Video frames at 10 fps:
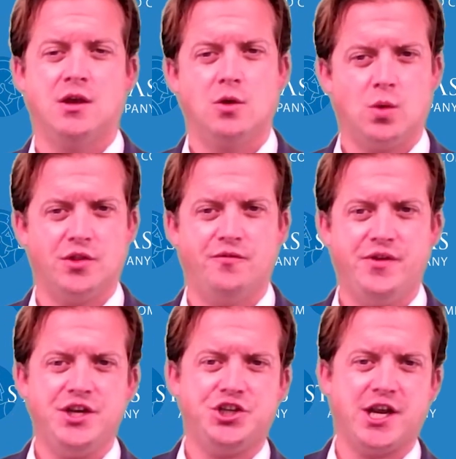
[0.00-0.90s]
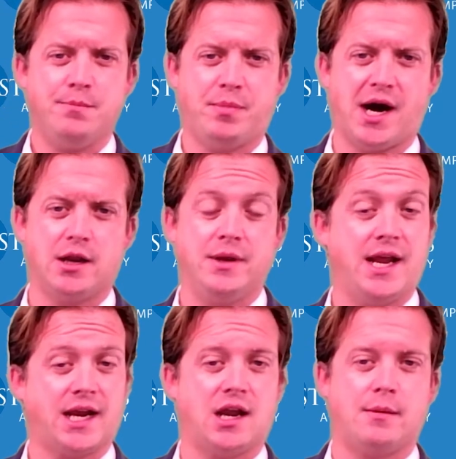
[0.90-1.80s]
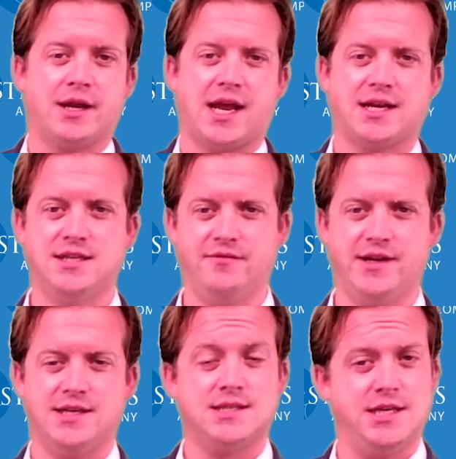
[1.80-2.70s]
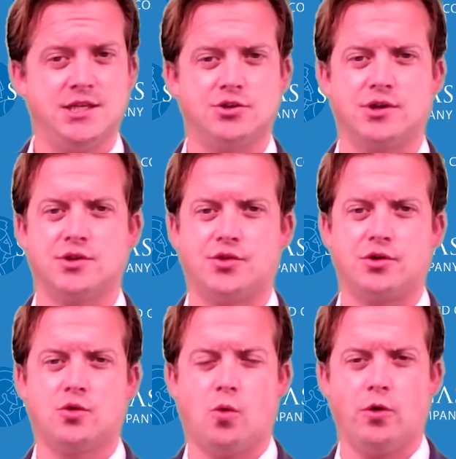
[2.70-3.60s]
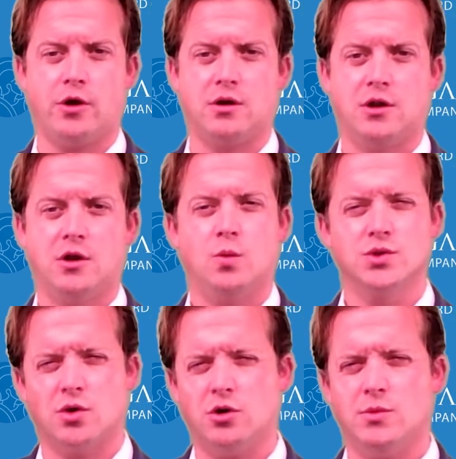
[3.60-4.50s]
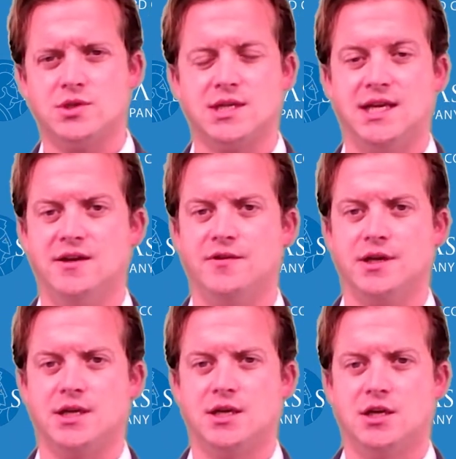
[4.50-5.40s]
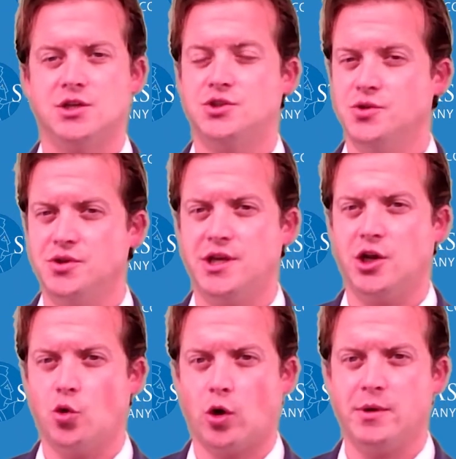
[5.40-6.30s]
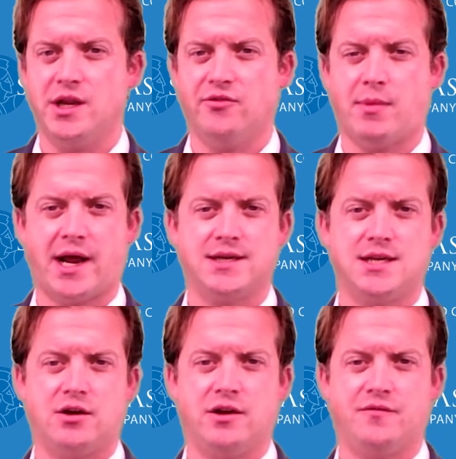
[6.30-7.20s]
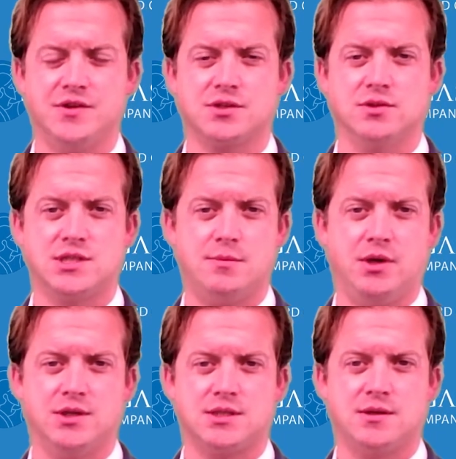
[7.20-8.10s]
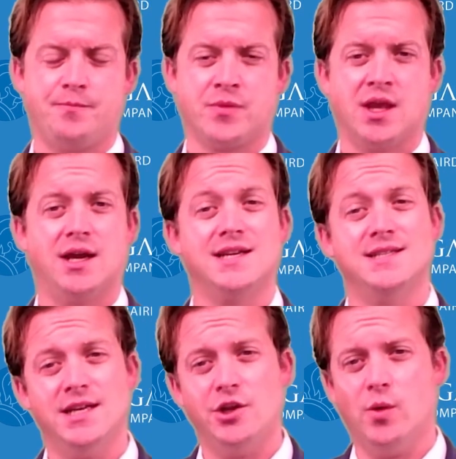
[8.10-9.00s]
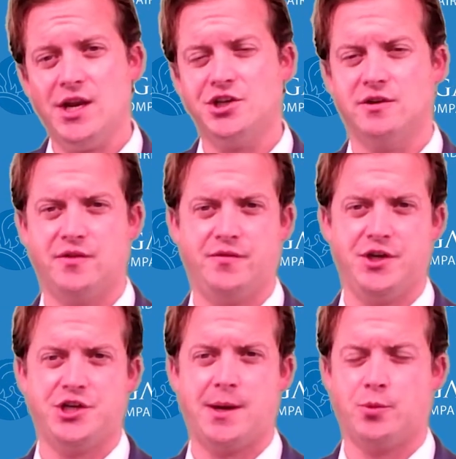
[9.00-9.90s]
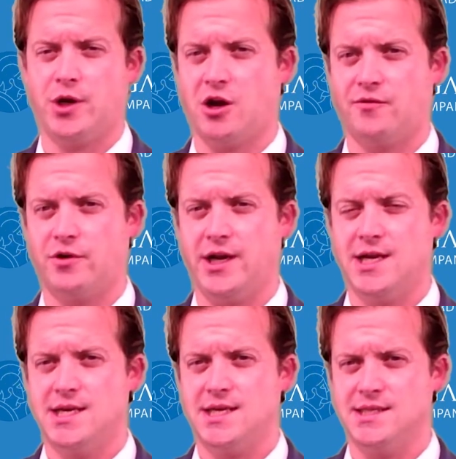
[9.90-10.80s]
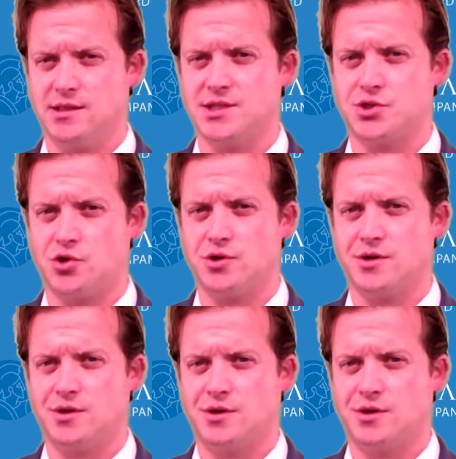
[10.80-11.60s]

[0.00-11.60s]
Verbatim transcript: While the V-shaped bottom in economic activity seen during the third quarter was almost a given due to the enormity of monetary and fiscal stimulus, a continuation of the V-shaped recovery is less certain.